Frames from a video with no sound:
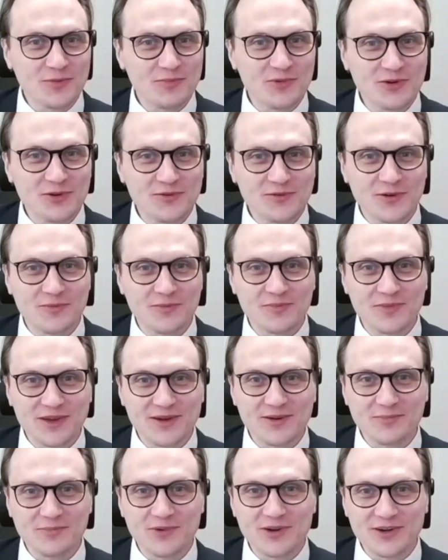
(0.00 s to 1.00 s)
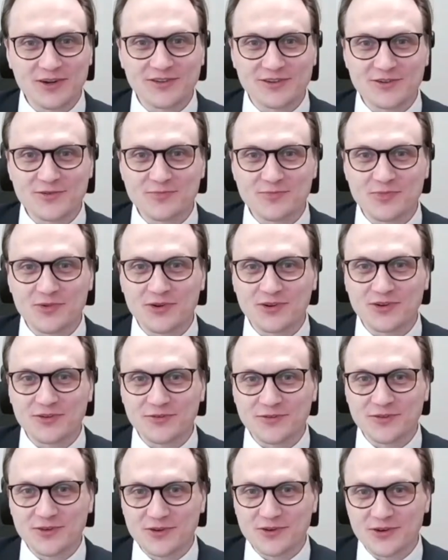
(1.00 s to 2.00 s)
horrible from the partner's
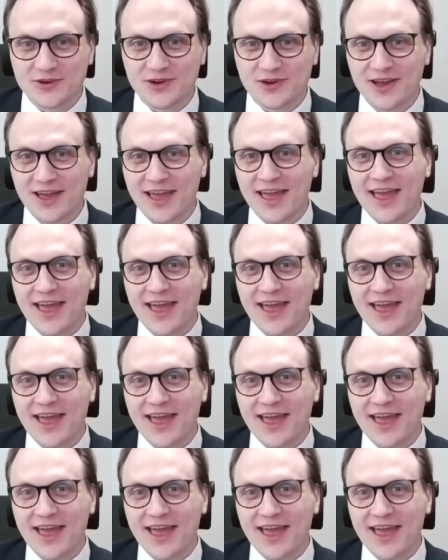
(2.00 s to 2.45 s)
point of view.